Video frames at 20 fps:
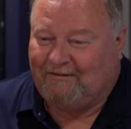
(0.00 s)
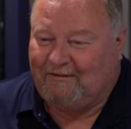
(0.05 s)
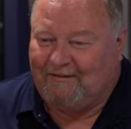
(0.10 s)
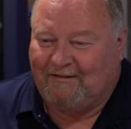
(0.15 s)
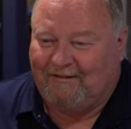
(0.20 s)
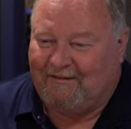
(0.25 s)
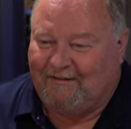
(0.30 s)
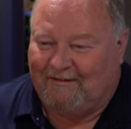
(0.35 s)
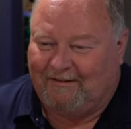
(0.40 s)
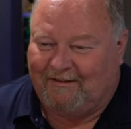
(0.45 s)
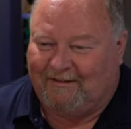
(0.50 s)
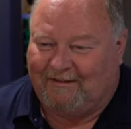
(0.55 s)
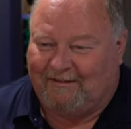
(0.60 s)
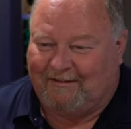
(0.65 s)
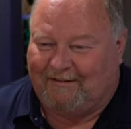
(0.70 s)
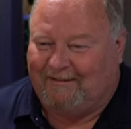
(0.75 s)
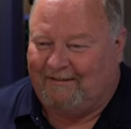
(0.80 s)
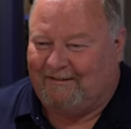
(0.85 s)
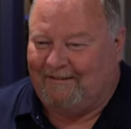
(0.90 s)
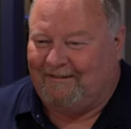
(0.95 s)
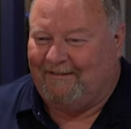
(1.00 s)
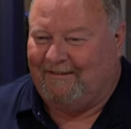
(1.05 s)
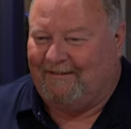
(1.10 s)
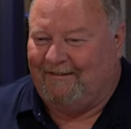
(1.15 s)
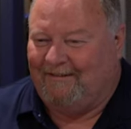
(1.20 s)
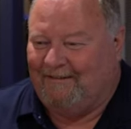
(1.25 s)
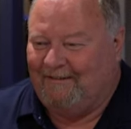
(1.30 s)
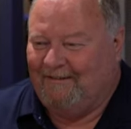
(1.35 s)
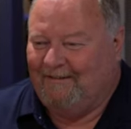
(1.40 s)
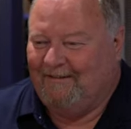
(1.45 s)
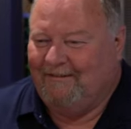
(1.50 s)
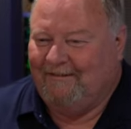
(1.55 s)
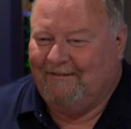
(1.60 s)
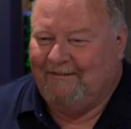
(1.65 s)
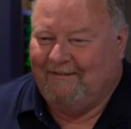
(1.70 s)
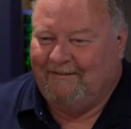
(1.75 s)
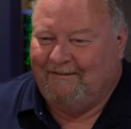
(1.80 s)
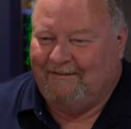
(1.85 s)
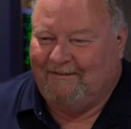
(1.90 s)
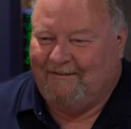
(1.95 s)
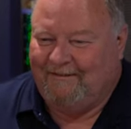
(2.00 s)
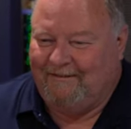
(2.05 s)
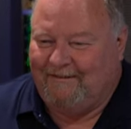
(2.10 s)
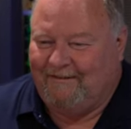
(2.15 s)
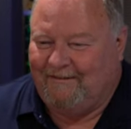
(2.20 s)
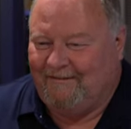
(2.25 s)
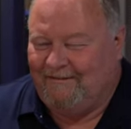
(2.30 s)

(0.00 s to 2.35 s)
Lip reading: The person shown says nothing.